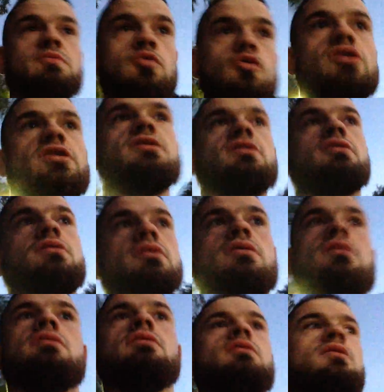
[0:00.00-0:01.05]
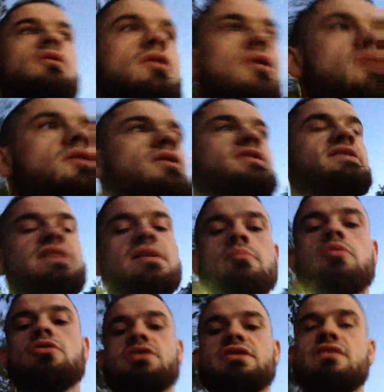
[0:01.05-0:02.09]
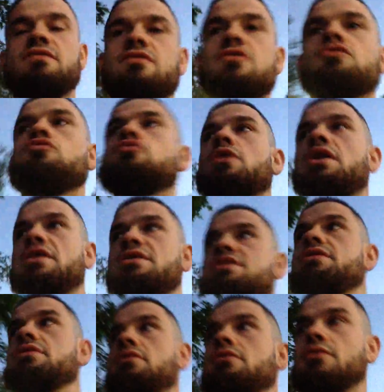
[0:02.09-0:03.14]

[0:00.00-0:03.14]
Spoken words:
morning. Stay positive as always.